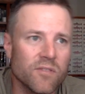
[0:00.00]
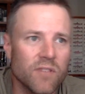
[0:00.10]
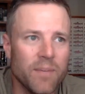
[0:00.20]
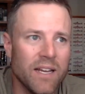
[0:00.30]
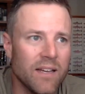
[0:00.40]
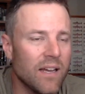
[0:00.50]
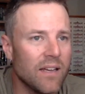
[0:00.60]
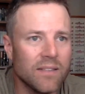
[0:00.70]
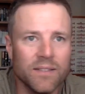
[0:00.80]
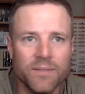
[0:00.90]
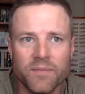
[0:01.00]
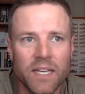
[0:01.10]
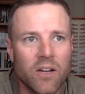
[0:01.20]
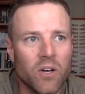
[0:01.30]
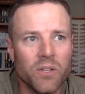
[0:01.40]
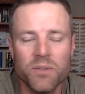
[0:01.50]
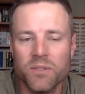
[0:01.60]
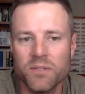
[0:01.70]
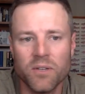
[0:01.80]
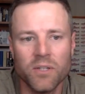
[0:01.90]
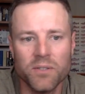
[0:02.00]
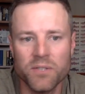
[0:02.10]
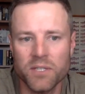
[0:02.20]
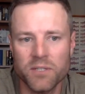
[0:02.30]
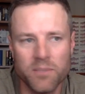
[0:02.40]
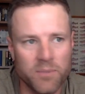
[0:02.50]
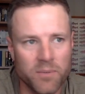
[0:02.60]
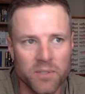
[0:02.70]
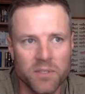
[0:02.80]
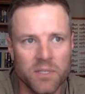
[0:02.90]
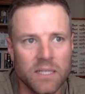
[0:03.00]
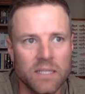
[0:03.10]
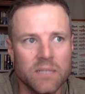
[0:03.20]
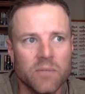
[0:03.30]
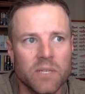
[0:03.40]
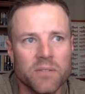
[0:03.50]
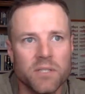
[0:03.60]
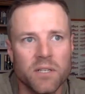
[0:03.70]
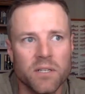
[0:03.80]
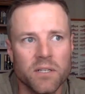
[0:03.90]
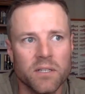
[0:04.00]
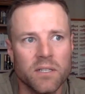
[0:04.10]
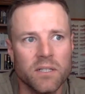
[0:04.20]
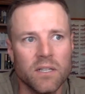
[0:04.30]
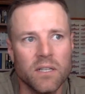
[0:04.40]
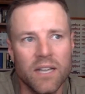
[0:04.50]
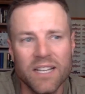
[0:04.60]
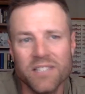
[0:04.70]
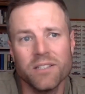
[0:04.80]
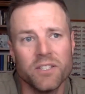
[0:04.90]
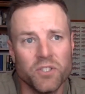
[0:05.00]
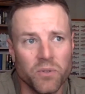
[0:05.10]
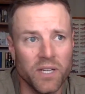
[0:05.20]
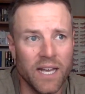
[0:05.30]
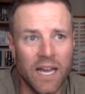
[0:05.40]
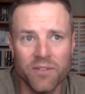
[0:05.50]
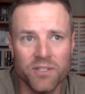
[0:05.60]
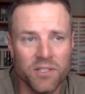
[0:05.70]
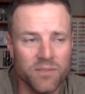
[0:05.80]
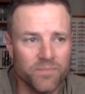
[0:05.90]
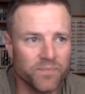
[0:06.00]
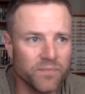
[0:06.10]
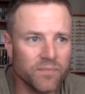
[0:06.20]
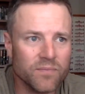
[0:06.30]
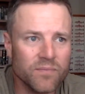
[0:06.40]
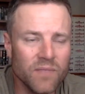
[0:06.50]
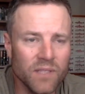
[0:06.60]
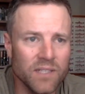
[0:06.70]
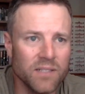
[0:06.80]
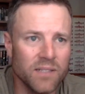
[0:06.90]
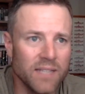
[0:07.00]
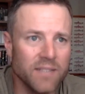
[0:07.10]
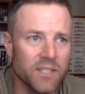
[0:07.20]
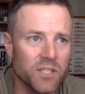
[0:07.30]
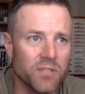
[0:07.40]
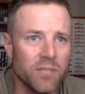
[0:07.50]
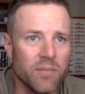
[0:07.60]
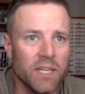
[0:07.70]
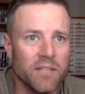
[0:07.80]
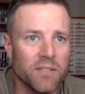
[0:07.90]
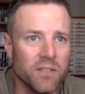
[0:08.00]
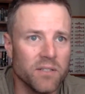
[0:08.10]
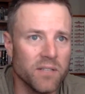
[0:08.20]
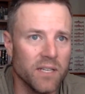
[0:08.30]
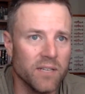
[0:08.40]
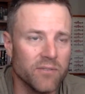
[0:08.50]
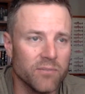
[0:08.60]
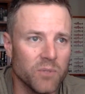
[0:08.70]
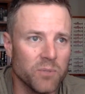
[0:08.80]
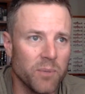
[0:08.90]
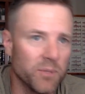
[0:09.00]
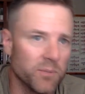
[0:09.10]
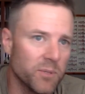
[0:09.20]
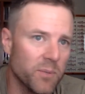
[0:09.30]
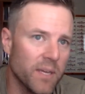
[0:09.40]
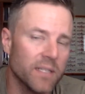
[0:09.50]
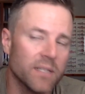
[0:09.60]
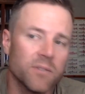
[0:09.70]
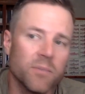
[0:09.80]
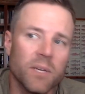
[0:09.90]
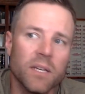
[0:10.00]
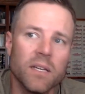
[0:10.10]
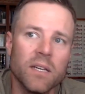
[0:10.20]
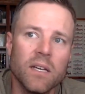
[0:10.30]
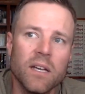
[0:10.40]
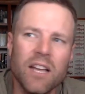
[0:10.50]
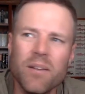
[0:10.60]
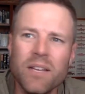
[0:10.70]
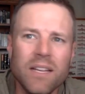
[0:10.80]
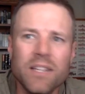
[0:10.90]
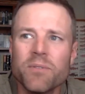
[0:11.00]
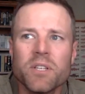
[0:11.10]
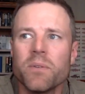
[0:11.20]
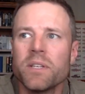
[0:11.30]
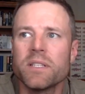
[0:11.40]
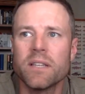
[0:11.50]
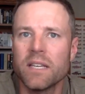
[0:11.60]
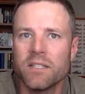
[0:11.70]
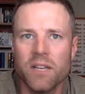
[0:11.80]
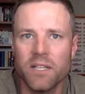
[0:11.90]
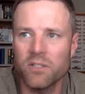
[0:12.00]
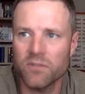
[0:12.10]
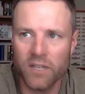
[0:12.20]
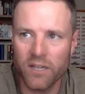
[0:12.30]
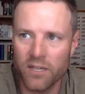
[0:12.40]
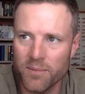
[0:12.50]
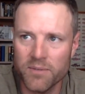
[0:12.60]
I mean, like all those extreme sports that I did when I was younger, and I still enjoy now. It's just it's less extreme, I guess you could say, from most people's perspectives. But I mean, there was always things you had to overcome.